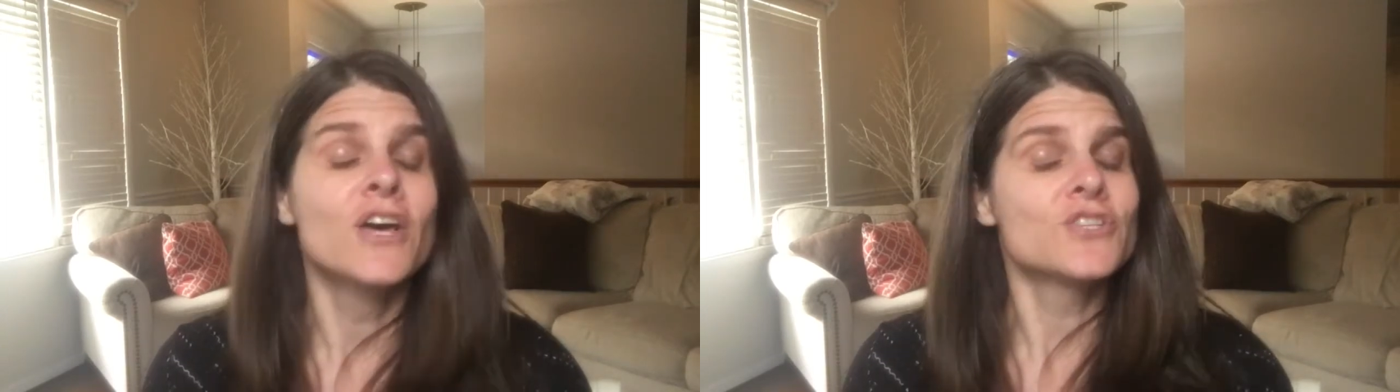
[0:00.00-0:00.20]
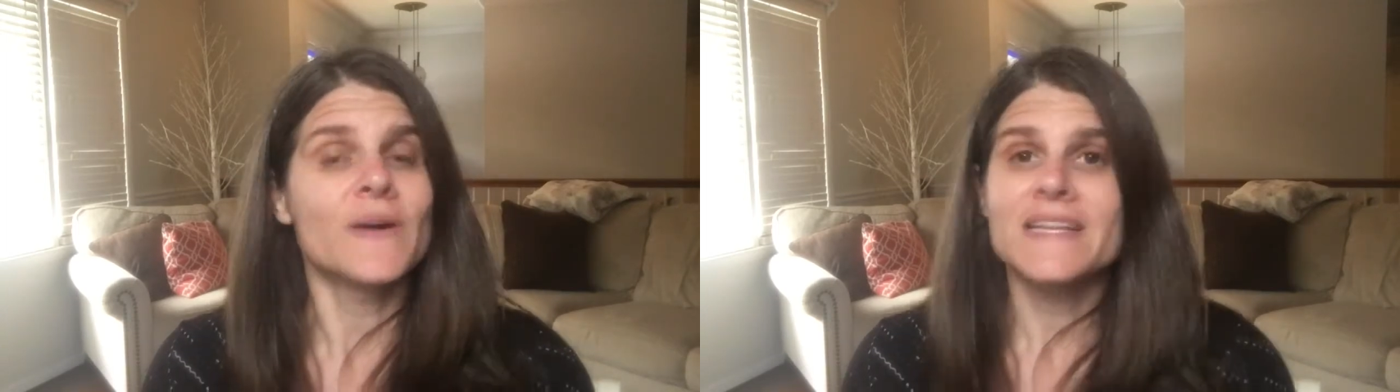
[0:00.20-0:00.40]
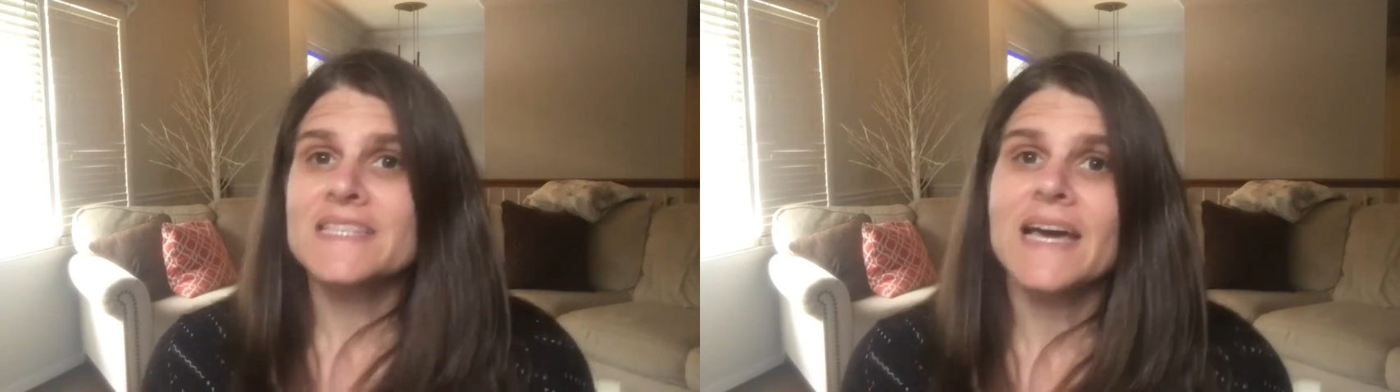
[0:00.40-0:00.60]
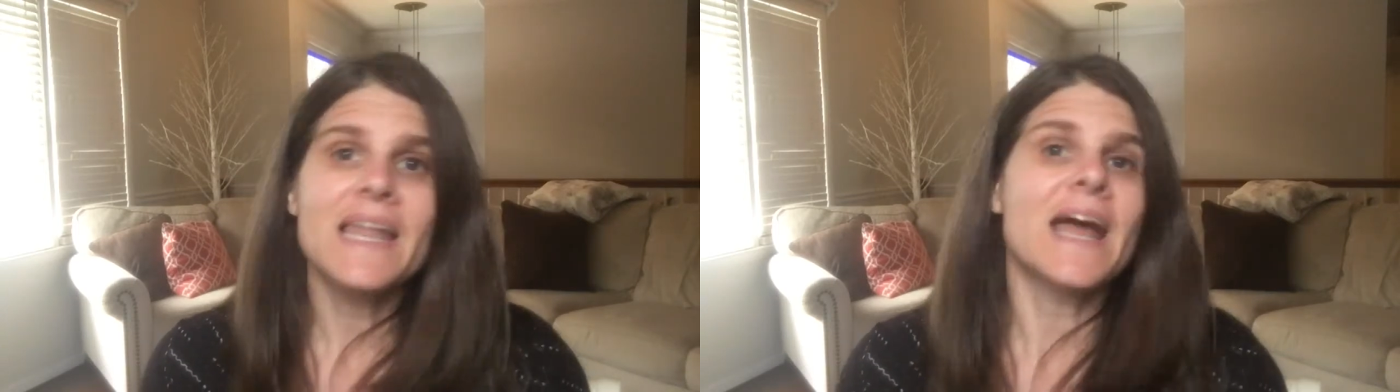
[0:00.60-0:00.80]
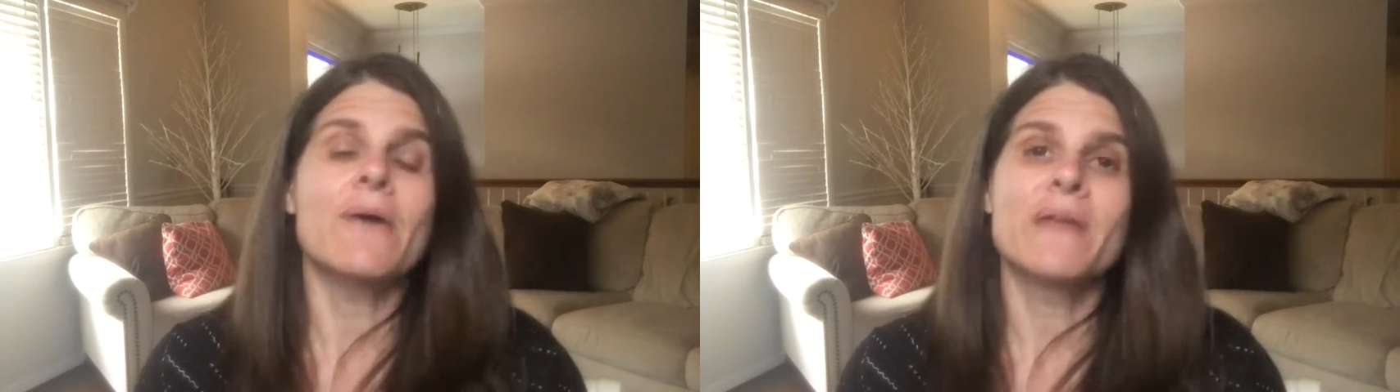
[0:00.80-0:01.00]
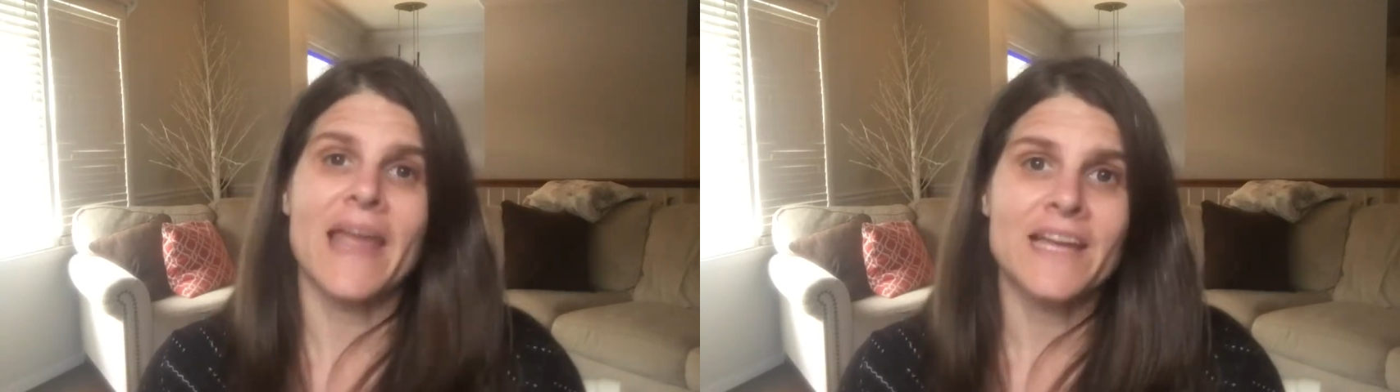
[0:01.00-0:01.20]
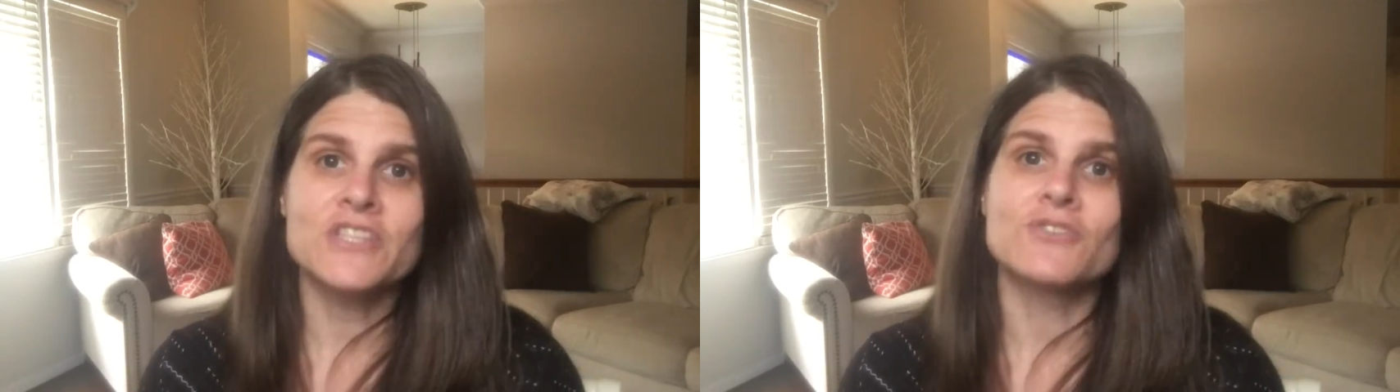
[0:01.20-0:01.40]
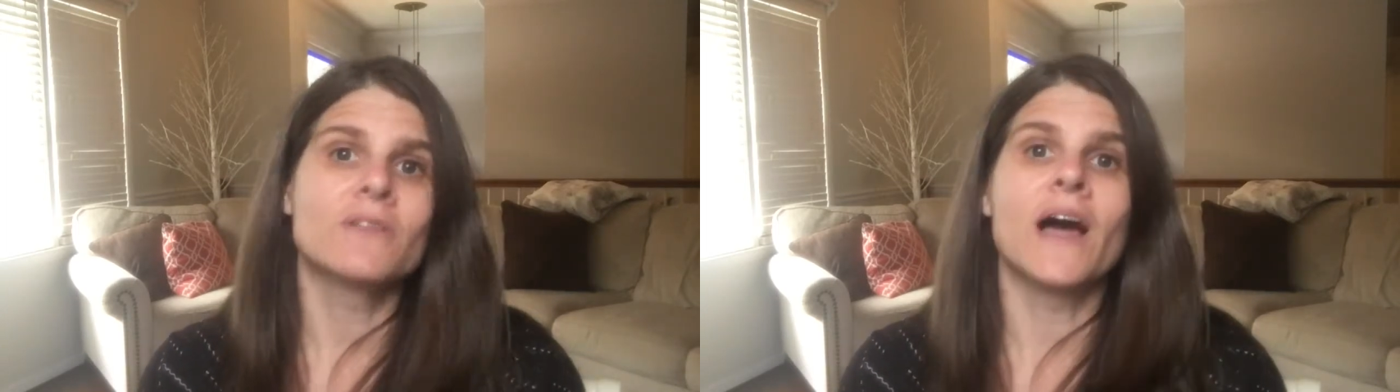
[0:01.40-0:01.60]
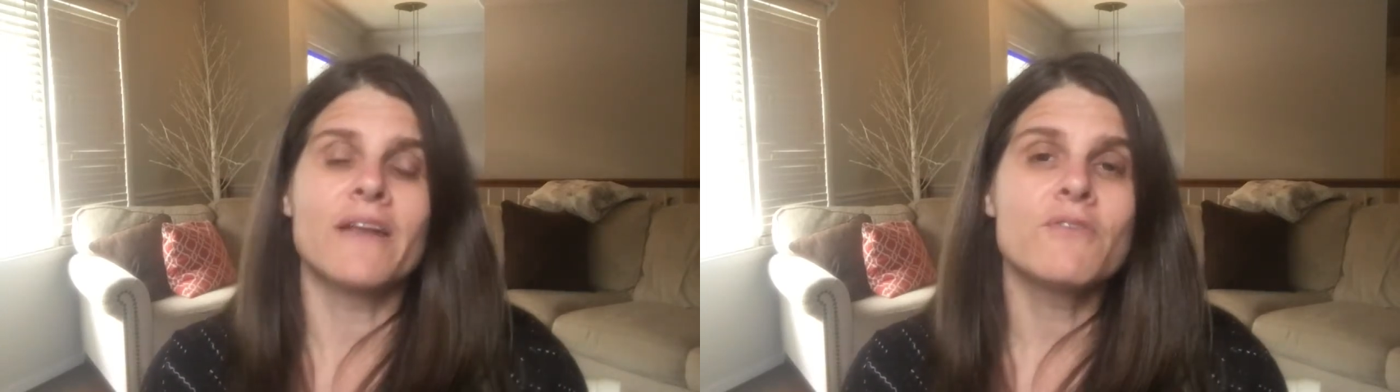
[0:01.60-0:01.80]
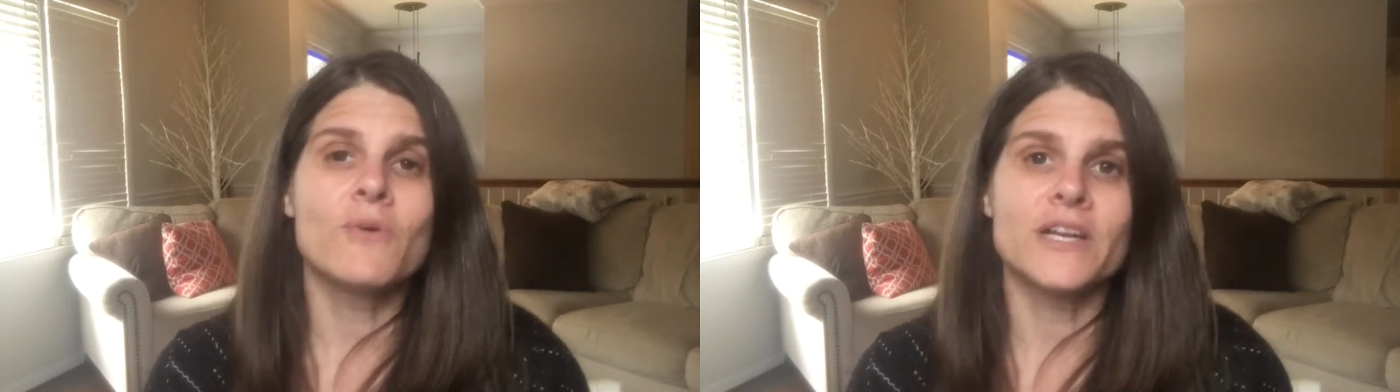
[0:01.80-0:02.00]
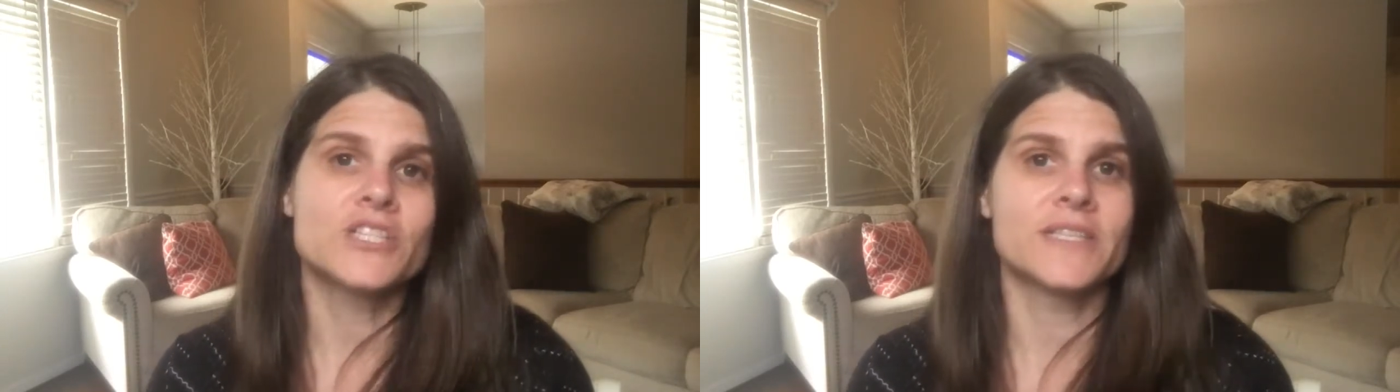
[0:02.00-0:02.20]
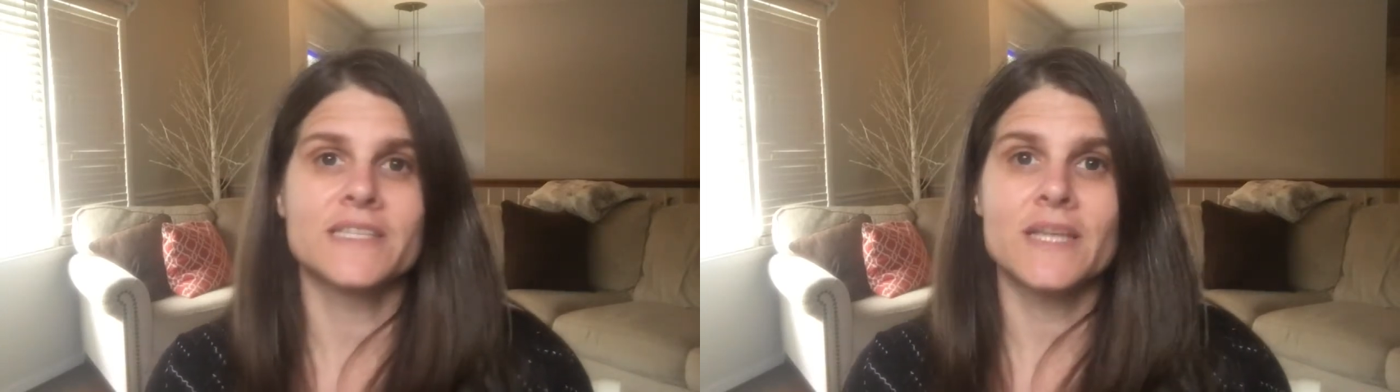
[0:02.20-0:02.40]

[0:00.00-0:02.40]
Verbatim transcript: So I decided I would answer a lot of questions